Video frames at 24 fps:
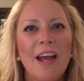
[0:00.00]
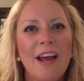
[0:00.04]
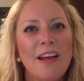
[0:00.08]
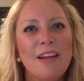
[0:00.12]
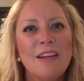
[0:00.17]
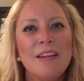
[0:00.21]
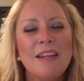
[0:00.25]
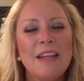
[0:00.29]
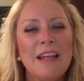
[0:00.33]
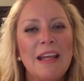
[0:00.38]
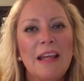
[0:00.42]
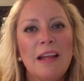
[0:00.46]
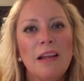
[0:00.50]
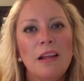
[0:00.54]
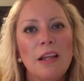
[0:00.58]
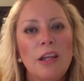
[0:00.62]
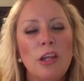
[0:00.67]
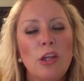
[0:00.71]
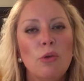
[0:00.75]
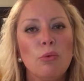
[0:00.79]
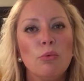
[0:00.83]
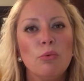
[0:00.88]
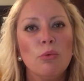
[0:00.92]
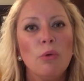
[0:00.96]
how neatly
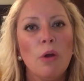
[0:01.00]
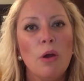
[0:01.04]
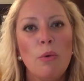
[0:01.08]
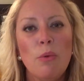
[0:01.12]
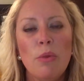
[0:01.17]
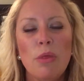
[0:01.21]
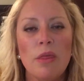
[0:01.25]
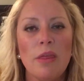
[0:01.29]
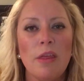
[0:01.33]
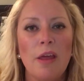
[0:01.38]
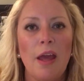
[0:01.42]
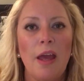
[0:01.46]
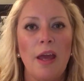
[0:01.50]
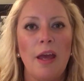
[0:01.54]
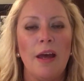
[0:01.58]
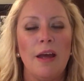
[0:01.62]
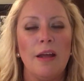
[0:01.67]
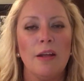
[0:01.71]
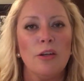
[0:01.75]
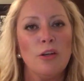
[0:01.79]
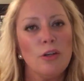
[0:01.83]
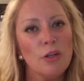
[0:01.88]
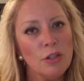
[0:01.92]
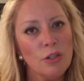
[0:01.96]
you wrote
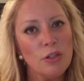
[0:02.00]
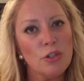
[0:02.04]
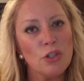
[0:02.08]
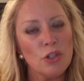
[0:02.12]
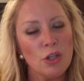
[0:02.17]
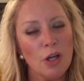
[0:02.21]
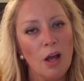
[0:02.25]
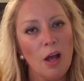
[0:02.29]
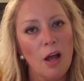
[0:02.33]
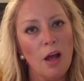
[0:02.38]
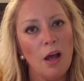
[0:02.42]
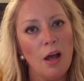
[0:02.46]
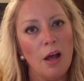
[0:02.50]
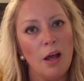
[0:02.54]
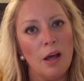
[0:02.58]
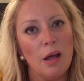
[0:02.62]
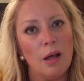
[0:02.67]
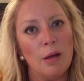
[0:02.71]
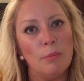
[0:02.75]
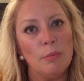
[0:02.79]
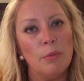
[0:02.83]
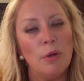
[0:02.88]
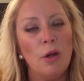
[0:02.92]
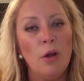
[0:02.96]
that. Good
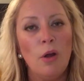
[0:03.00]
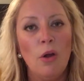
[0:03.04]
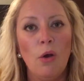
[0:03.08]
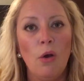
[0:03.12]
job.